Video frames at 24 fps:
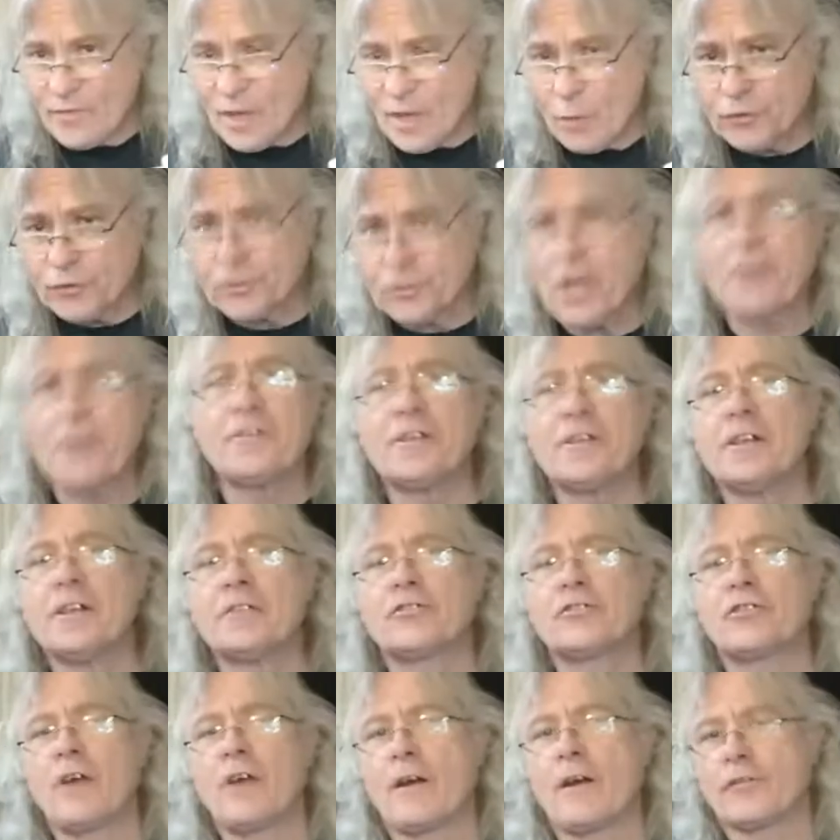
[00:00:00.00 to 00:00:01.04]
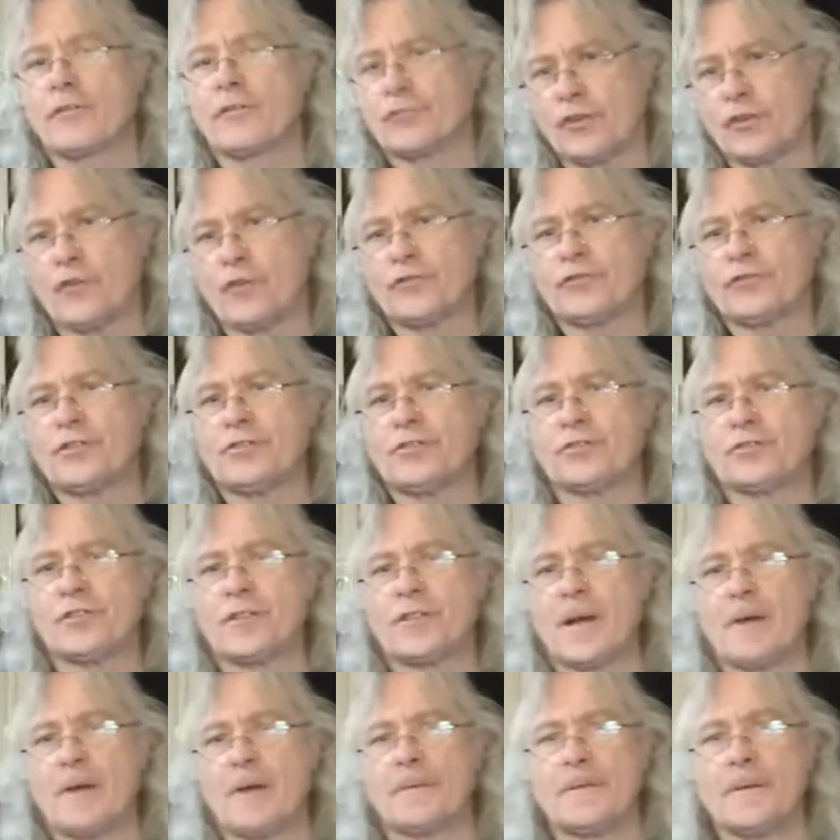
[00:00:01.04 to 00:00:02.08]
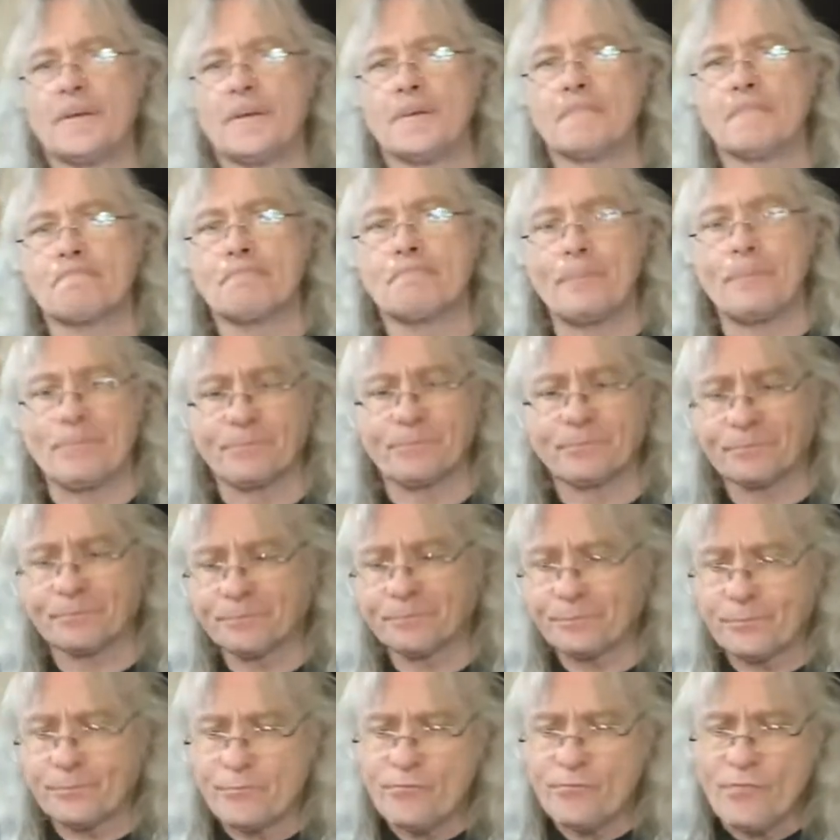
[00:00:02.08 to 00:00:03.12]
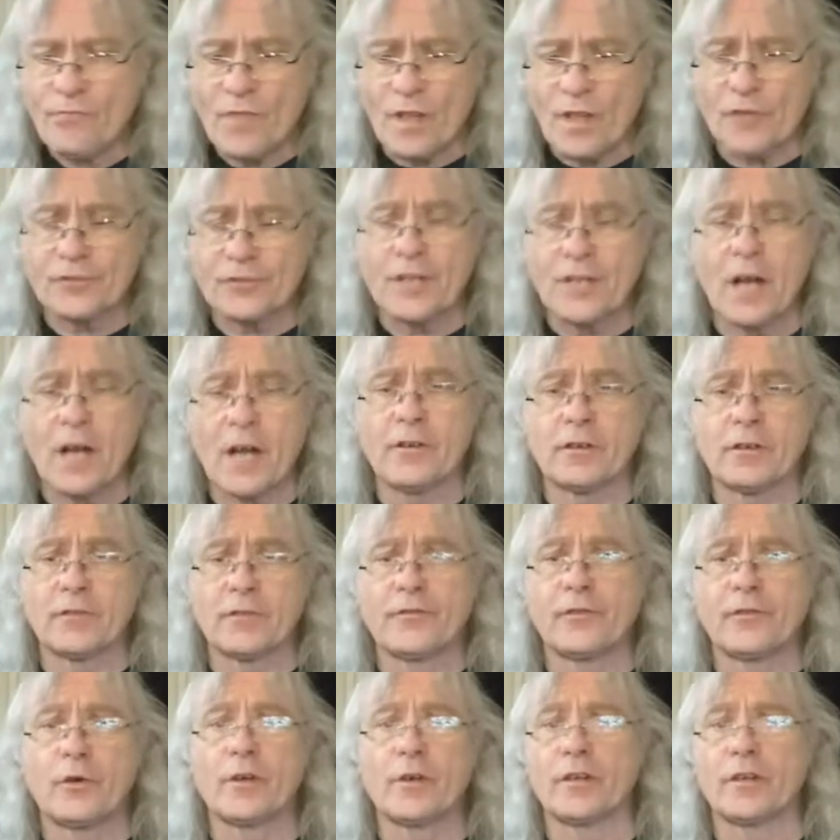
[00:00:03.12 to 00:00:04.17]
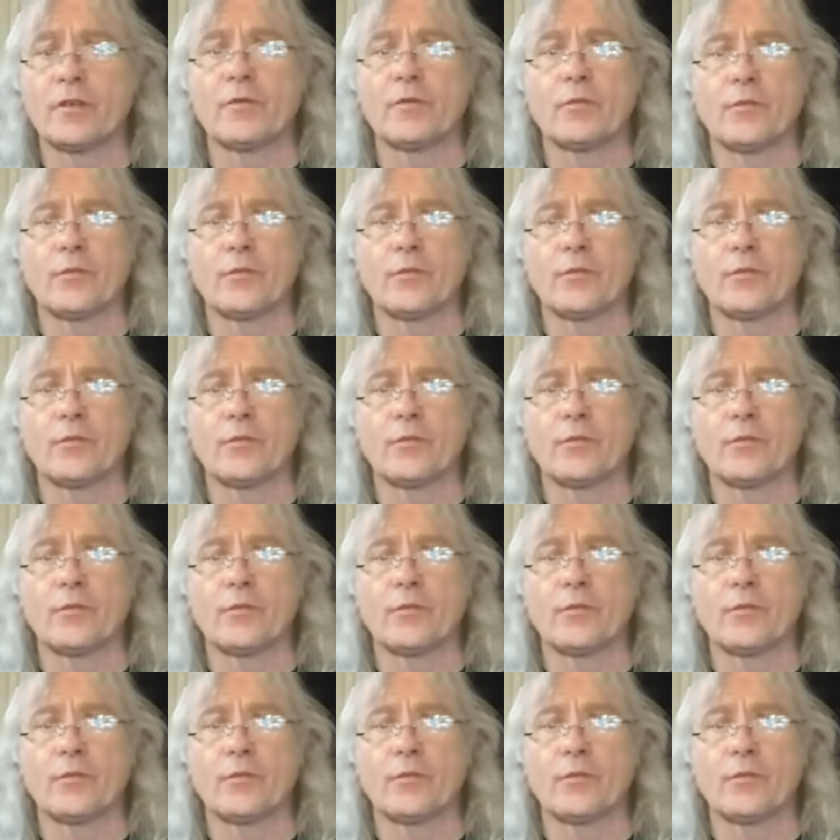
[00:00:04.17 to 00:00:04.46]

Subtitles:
We're starting to hit our slow season down here. Because down here in Florida,